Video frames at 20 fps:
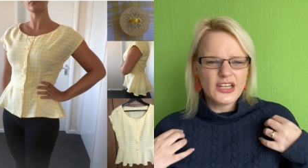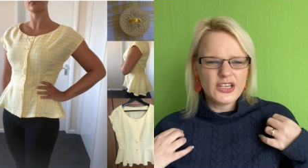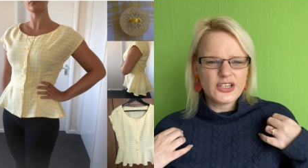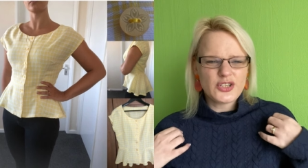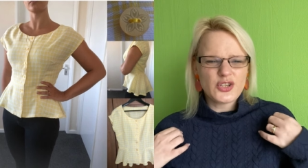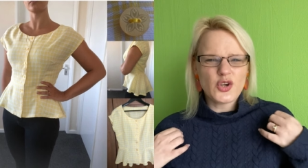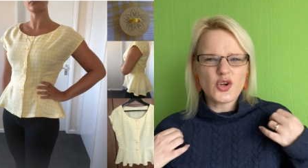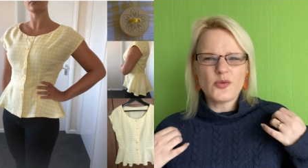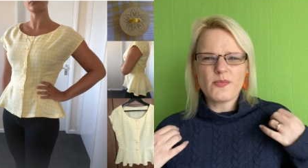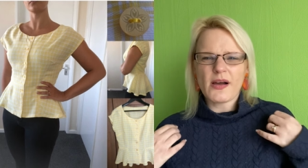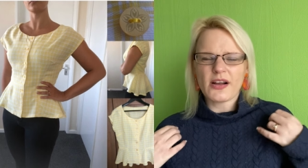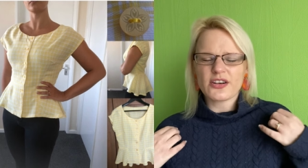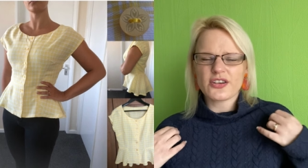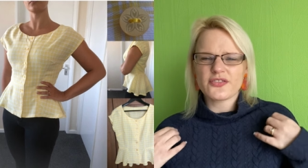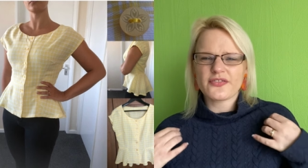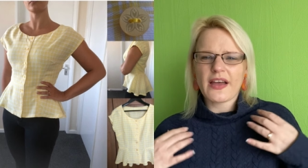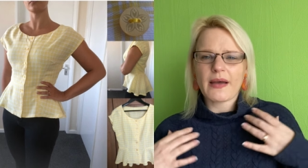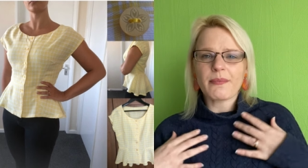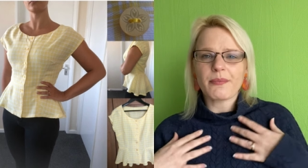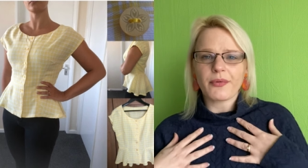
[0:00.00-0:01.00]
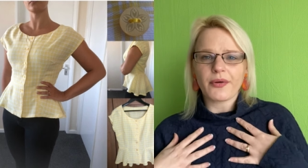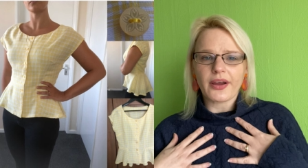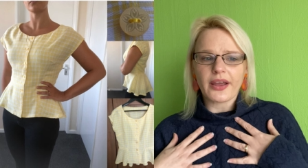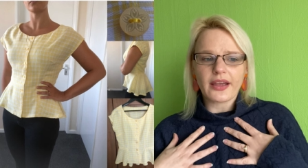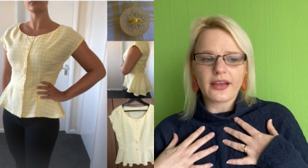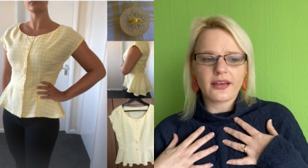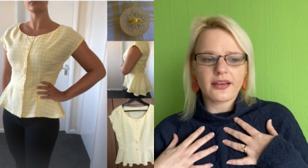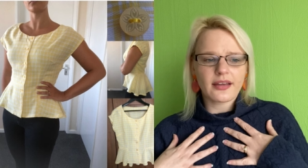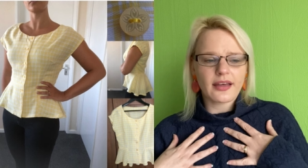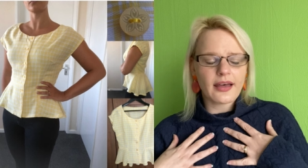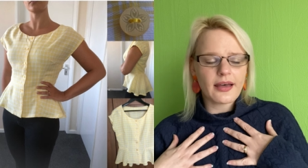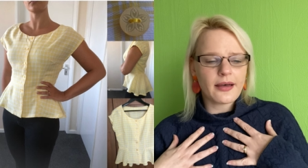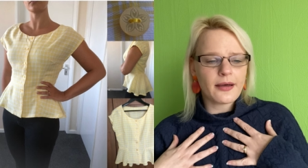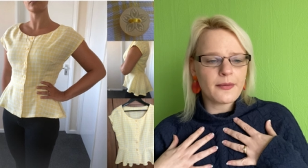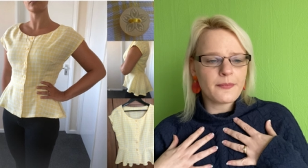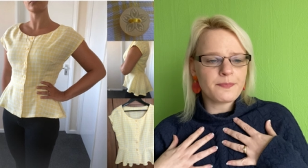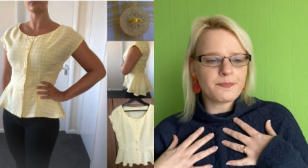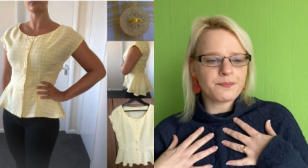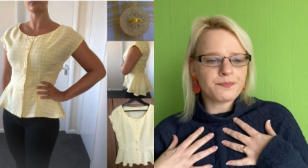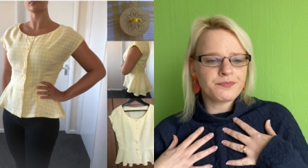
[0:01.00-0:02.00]
too much fabric
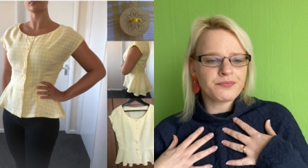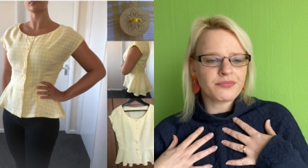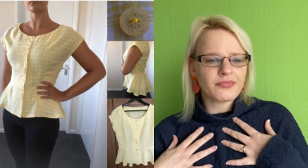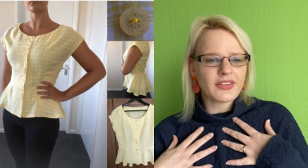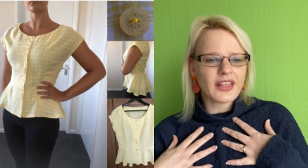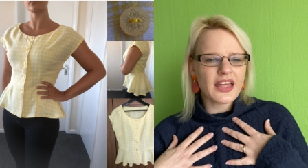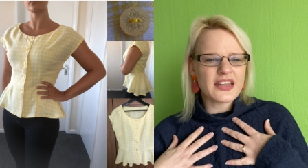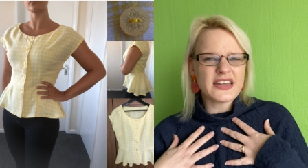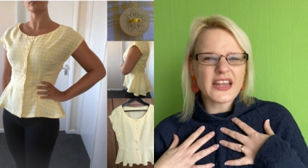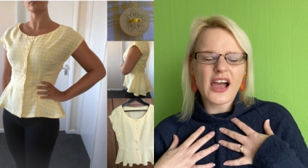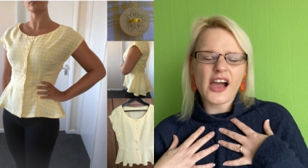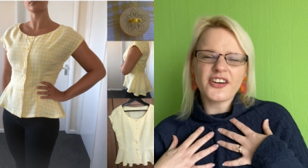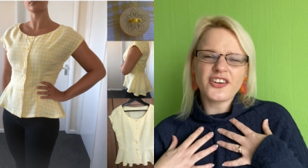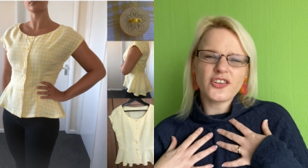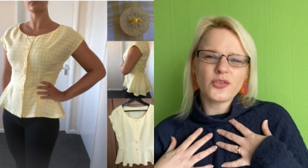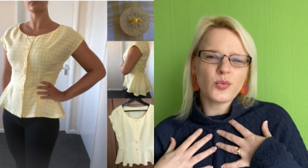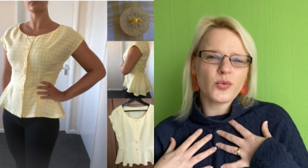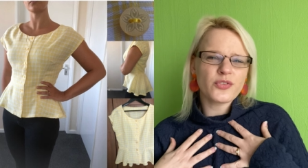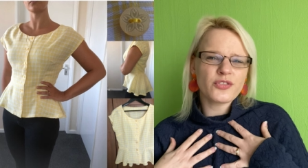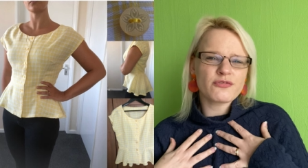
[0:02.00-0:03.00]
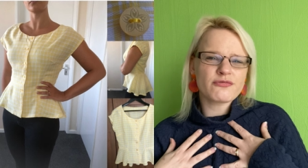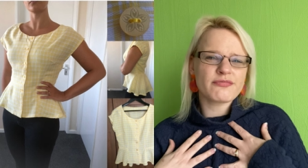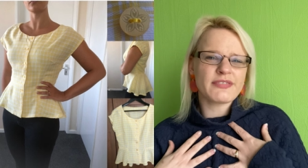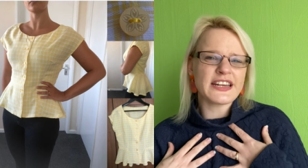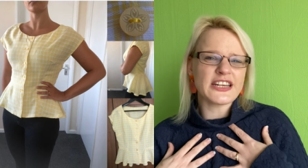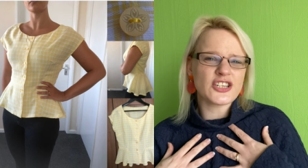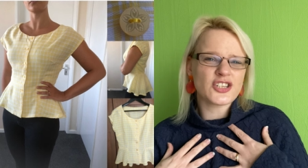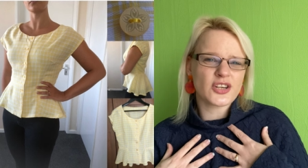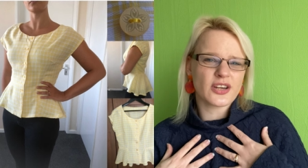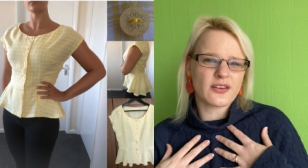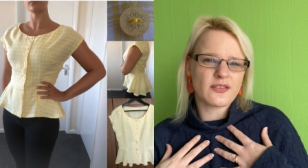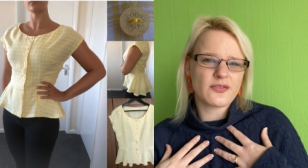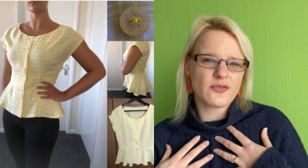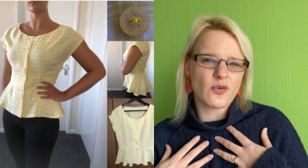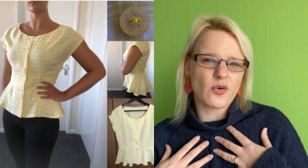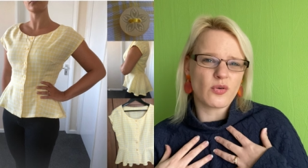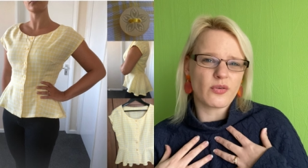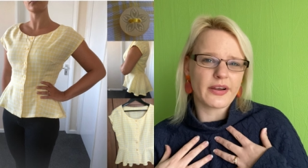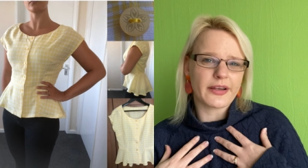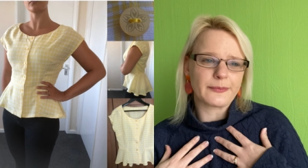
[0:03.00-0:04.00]
um, and yeah I just wasn't reaching
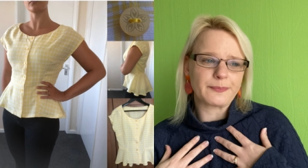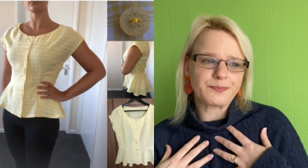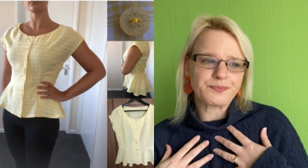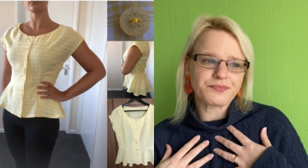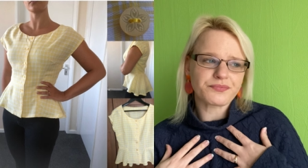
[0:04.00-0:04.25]
for it